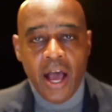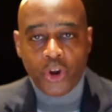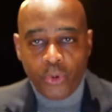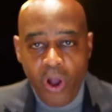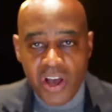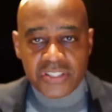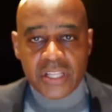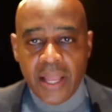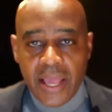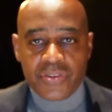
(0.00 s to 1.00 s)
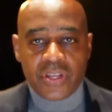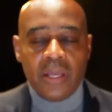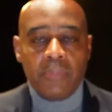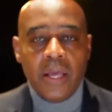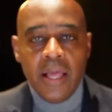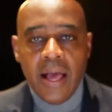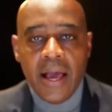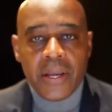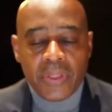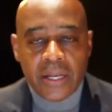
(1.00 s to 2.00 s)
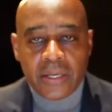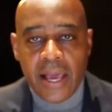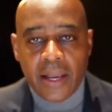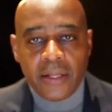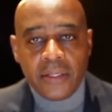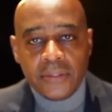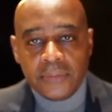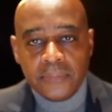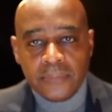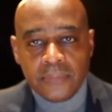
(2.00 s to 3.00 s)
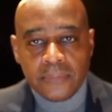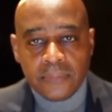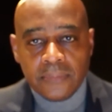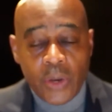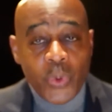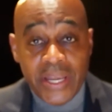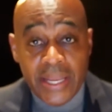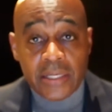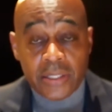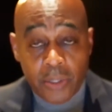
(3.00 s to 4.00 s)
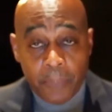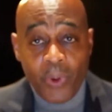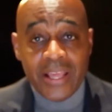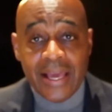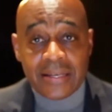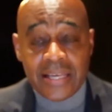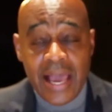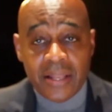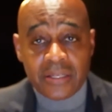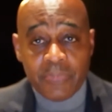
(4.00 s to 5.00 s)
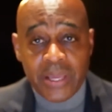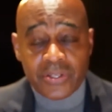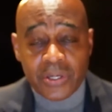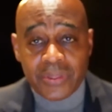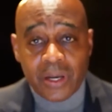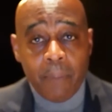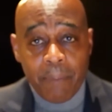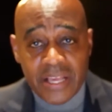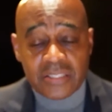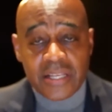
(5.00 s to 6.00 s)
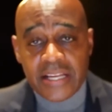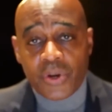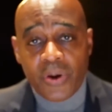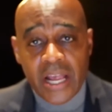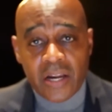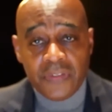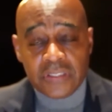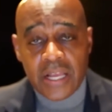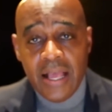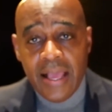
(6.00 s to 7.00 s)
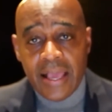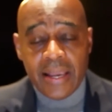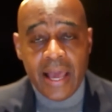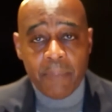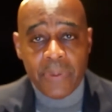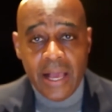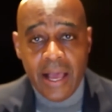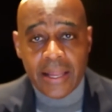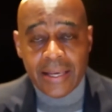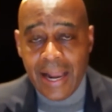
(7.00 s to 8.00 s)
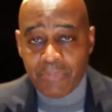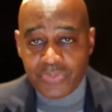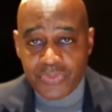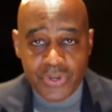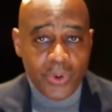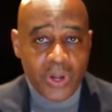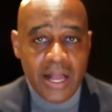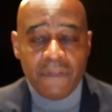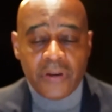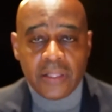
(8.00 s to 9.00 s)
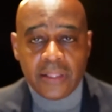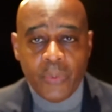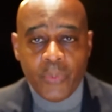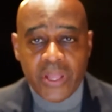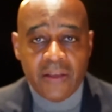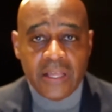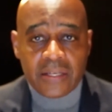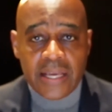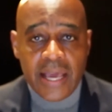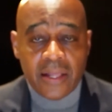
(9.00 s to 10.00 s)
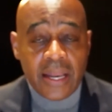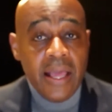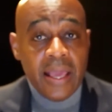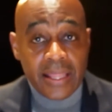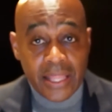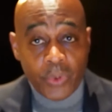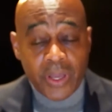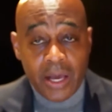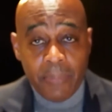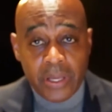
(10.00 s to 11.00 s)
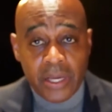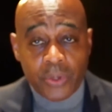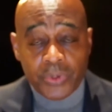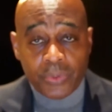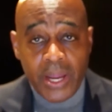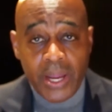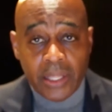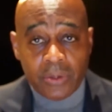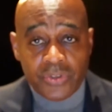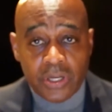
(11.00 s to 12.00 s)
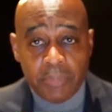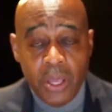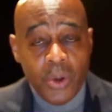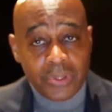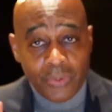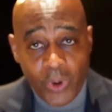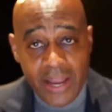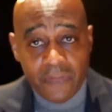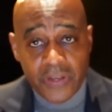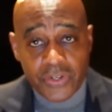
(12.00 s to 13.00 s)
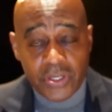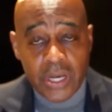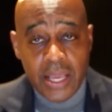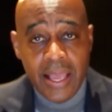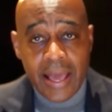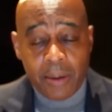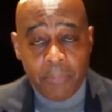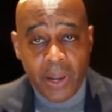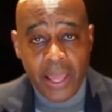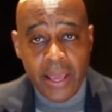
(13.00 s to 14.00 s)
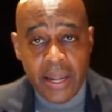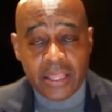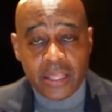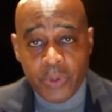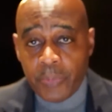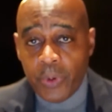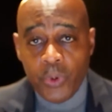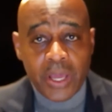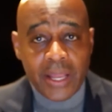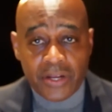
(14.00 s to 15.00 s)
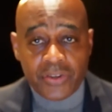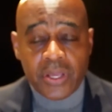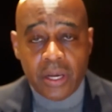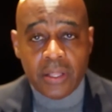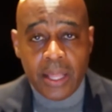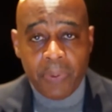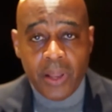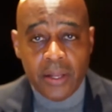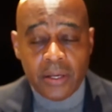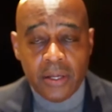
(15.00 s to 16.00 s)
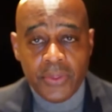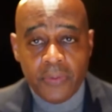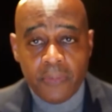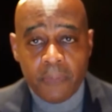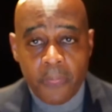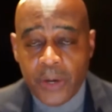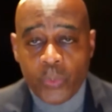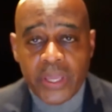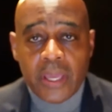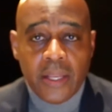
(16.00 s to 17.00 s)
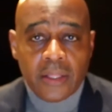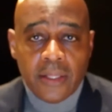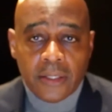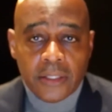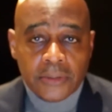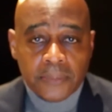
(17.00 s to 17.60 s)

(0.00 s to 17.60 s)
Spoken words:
across the landscape. I know that talent. And we need to deploy that talent to make certain that our best days are ahead of us and not behind. And I'm so confident that we have that talent. And then we come together with the right leadership, with the right vision, and a plan, and the people who can execute on that plan, then we can get there.